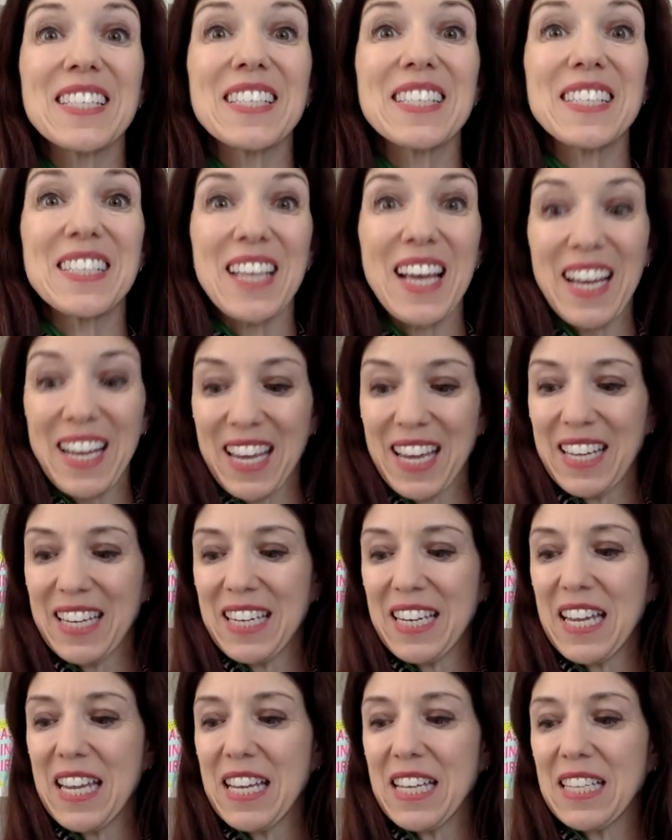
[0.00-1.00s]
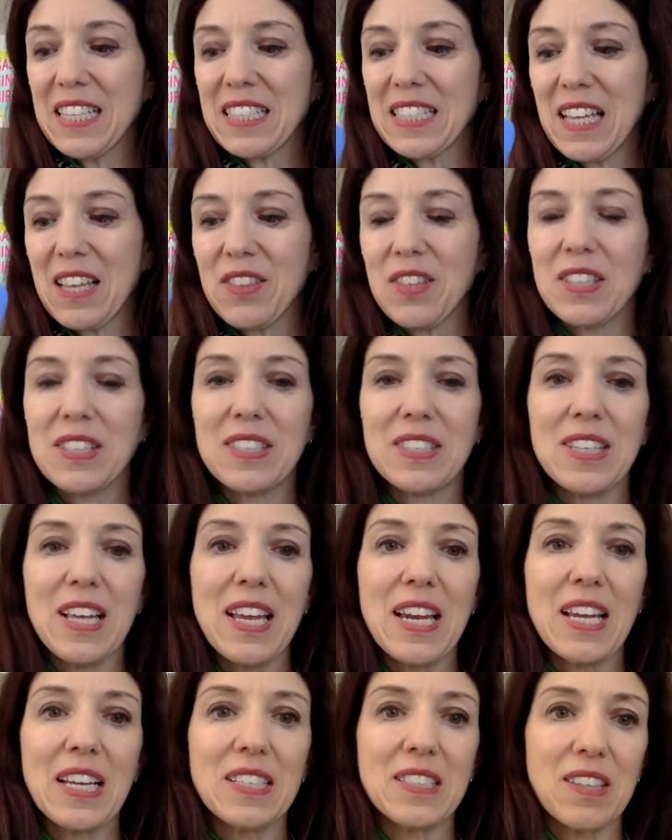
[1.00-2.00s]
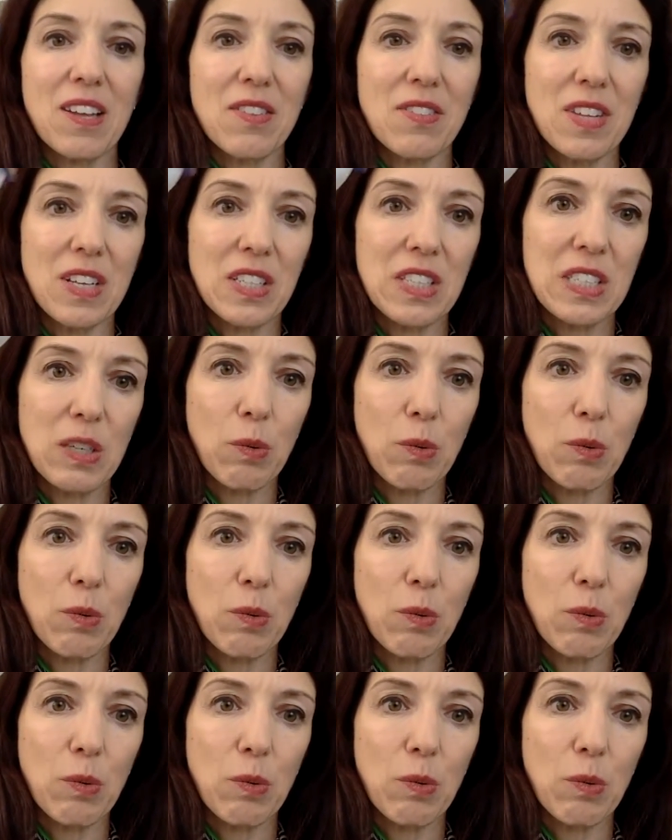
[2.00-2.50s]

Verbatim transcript: Second is the settings on this.